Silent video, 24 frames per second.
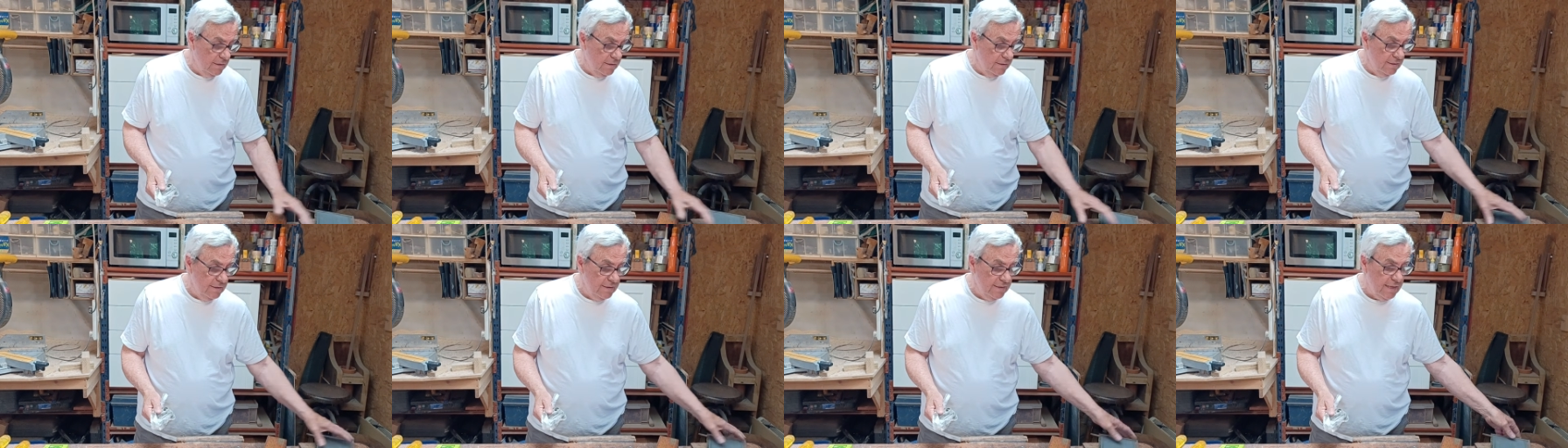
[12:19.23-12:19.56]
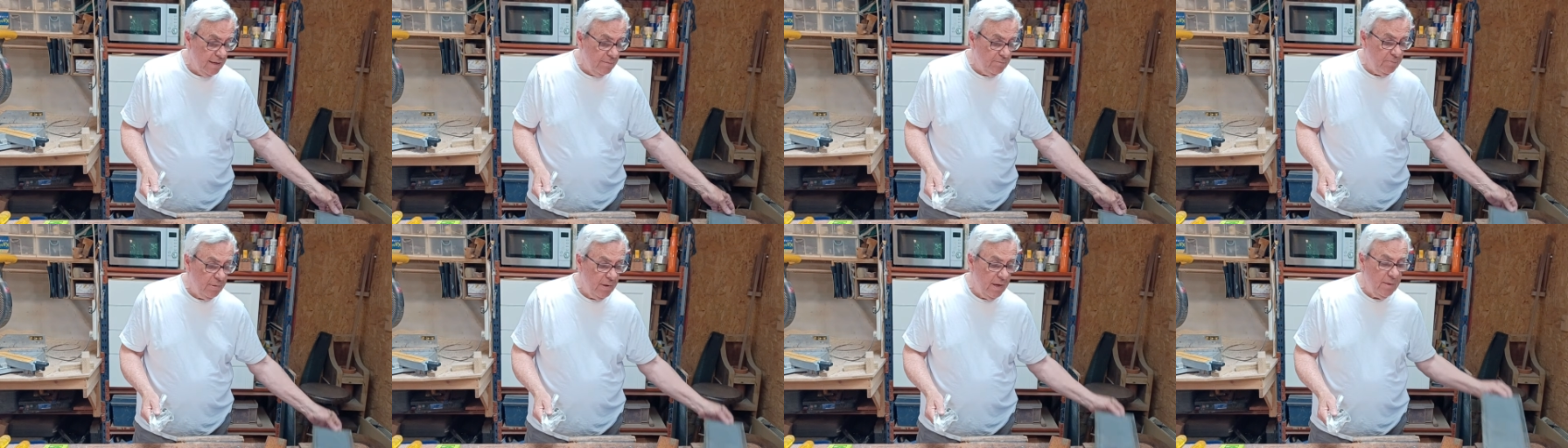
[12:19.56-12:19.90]

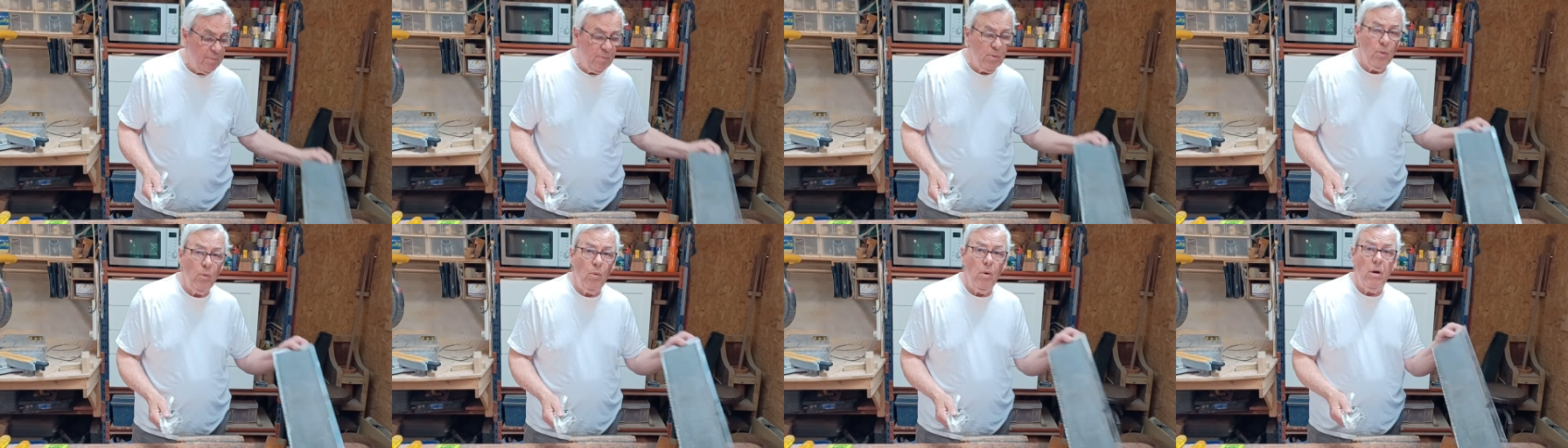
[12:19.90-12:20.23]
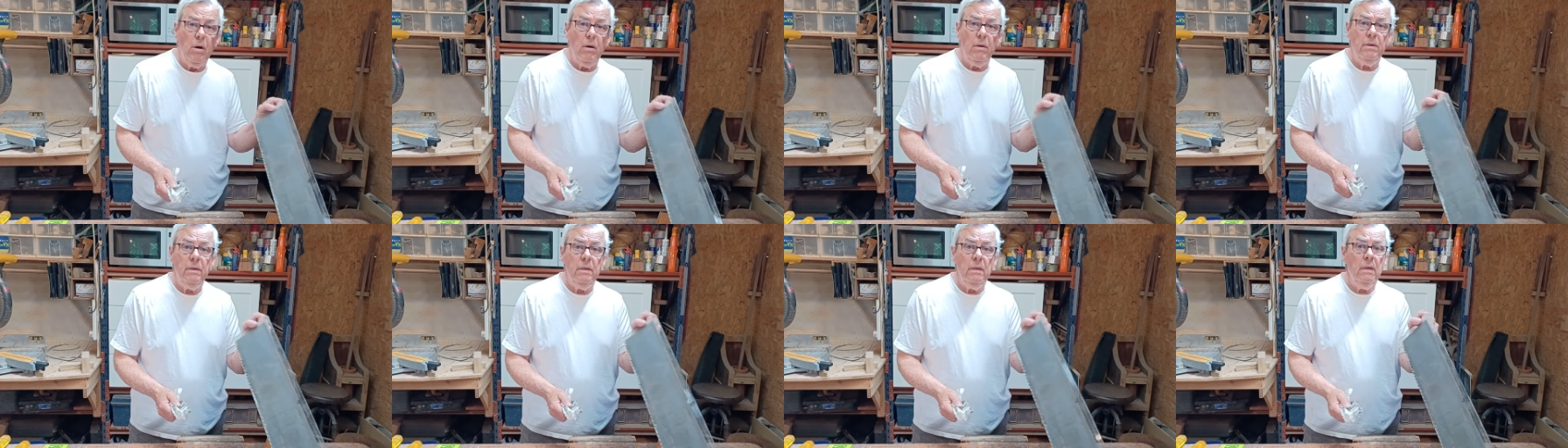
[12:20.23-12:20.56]
Sandpaper
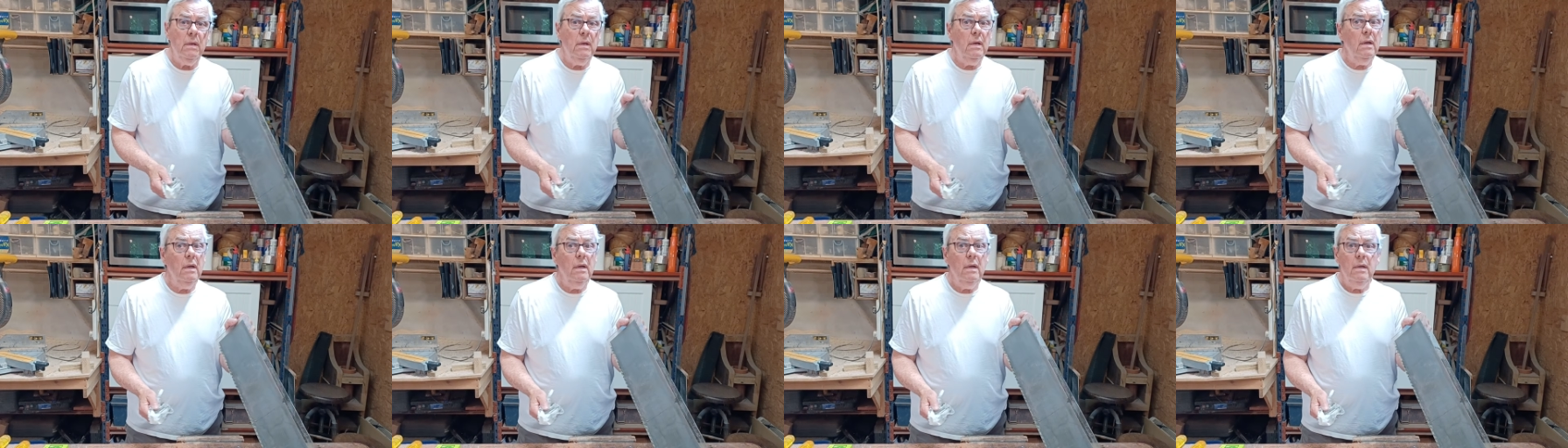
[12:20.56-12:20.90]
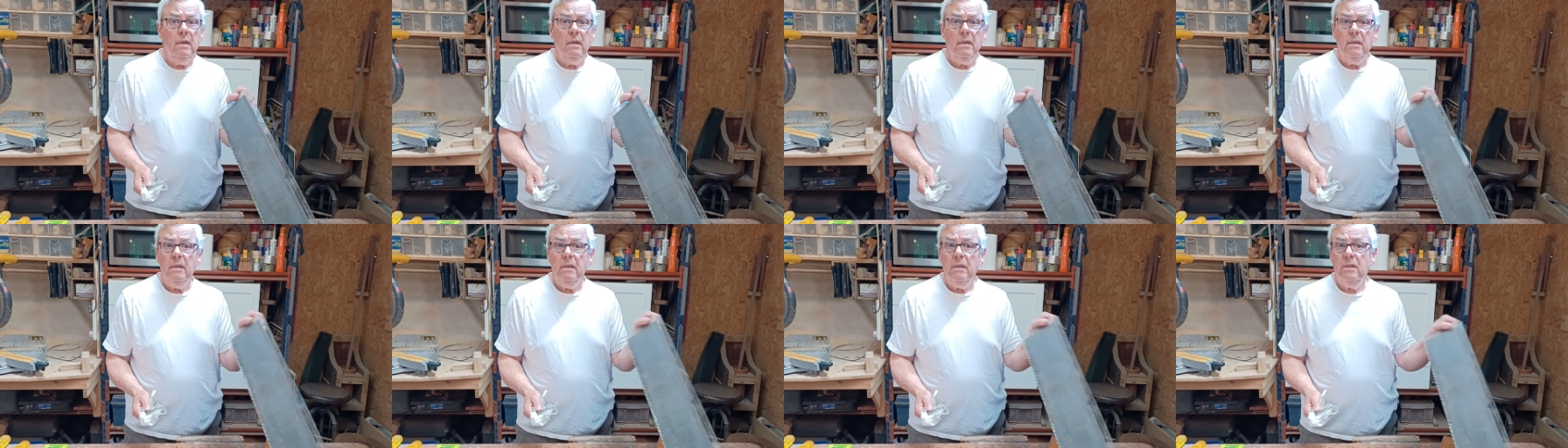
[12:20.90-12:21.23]
one,
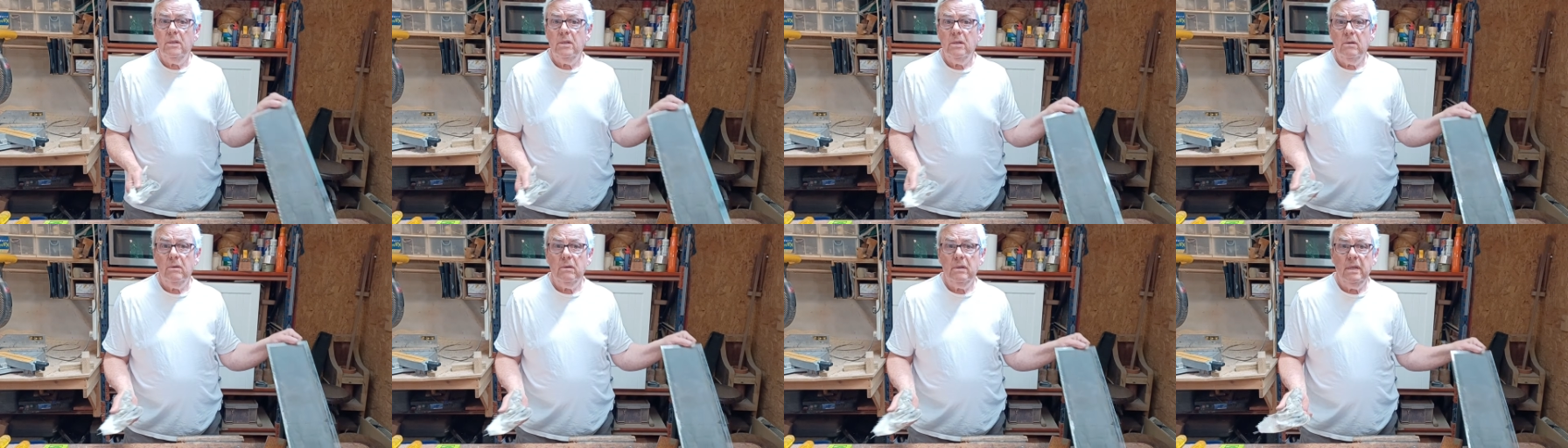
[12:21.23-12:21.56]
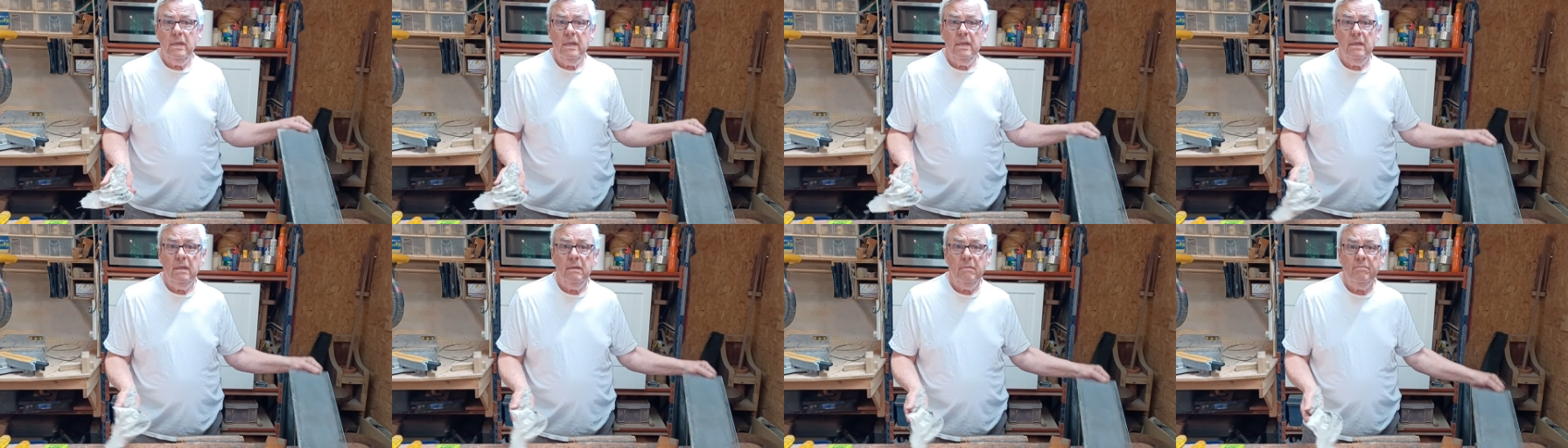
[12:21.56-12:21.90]
you're
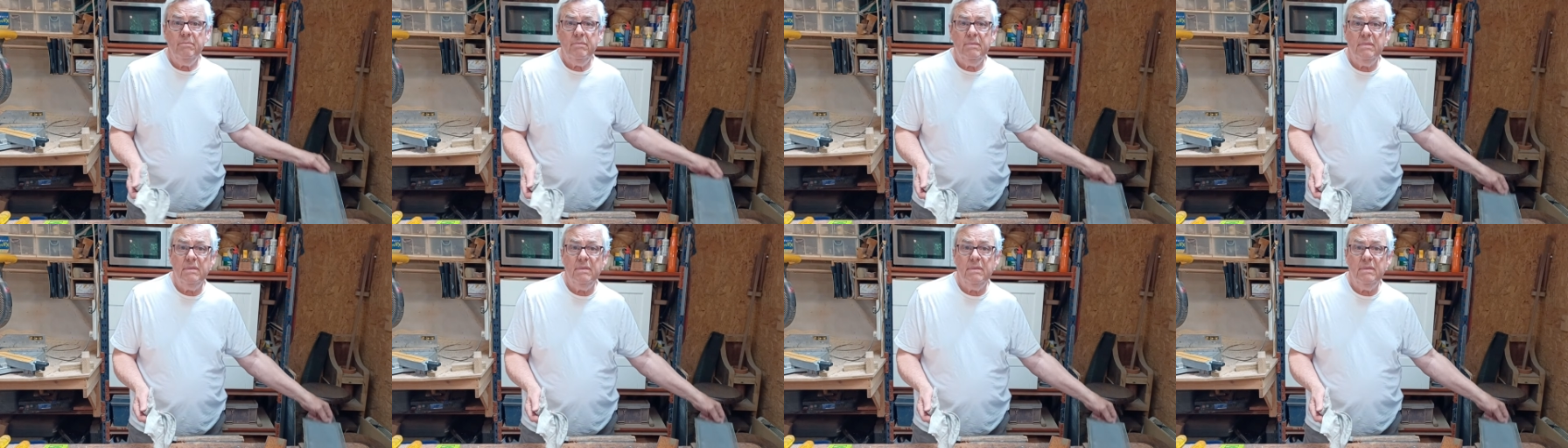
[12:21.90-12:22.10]
talking